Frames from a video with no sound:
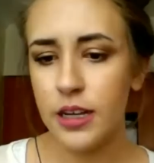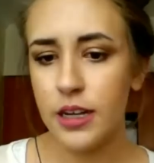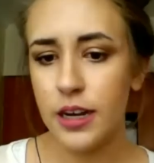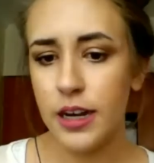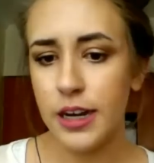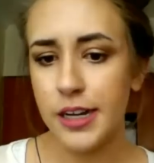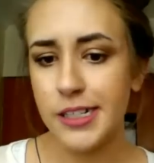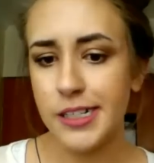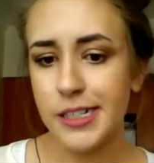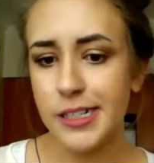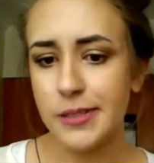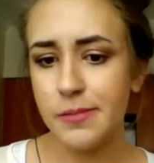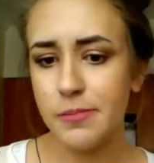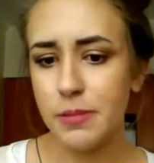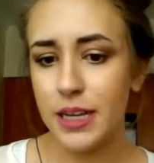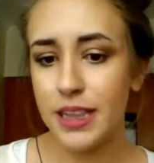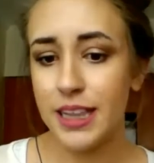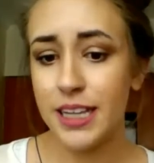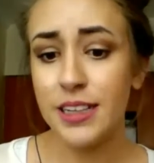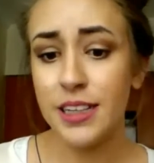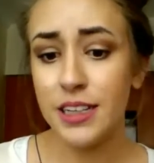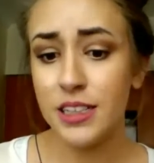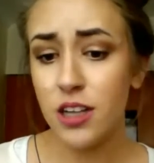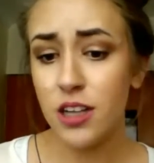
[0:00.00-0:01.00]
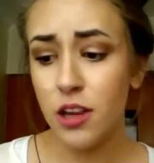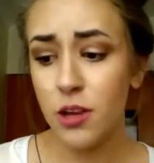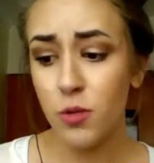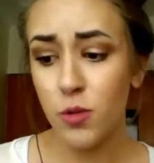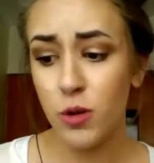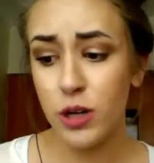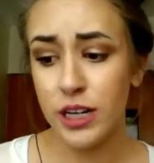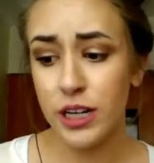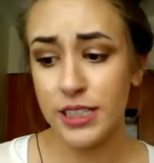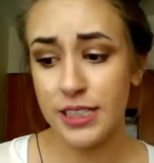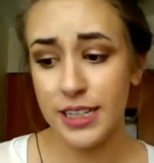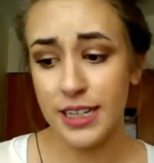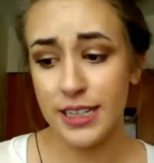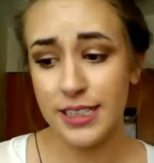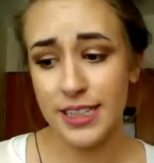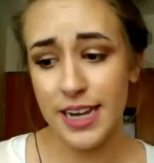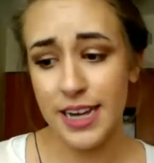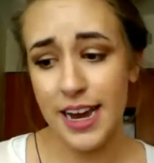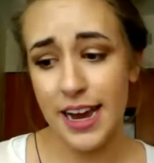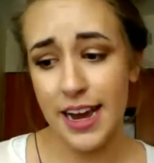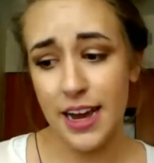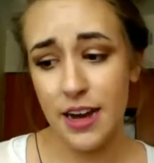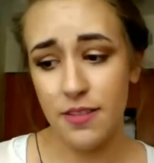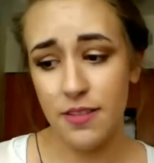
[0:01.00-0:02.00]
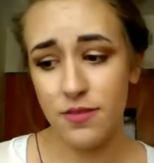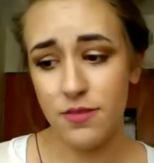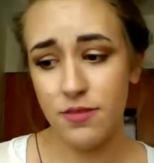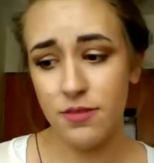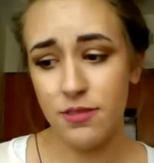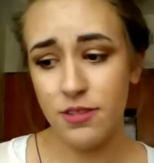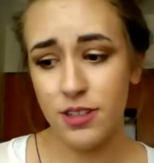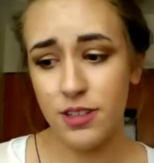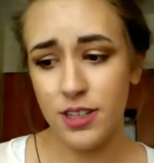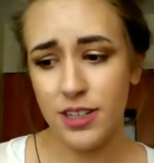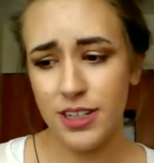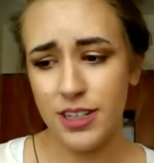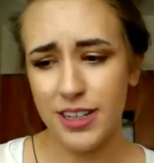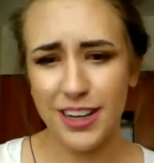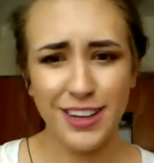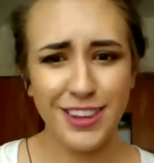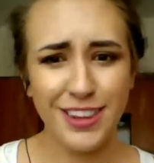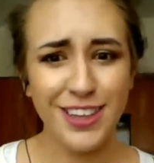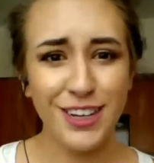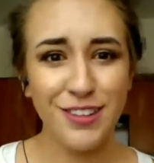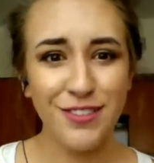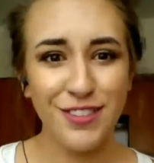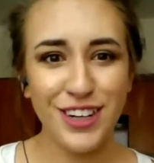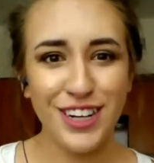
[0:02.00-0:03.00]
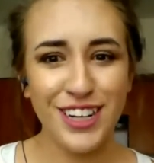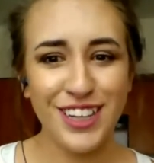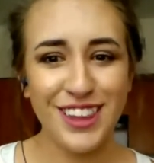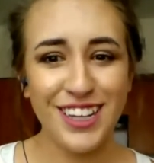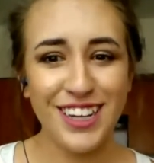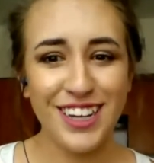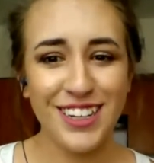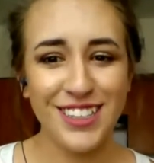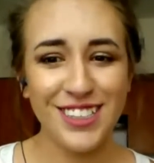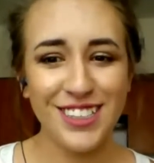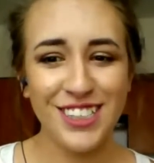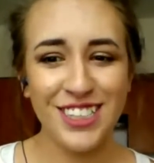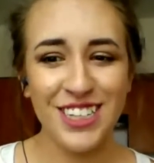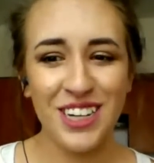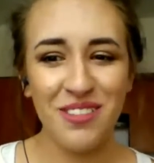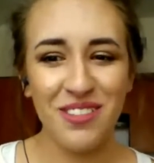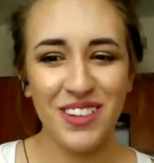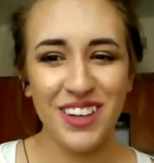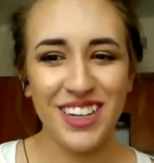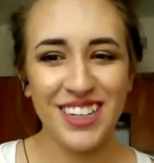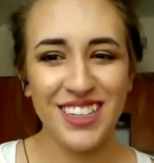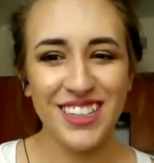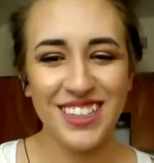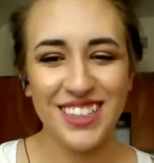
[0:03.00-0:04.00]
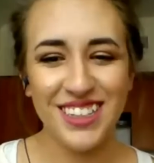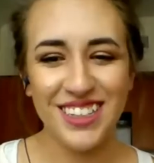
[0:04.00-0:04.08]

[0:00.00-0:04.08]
I think that's all the warning signs I have. Can you think of anything else, Jamie?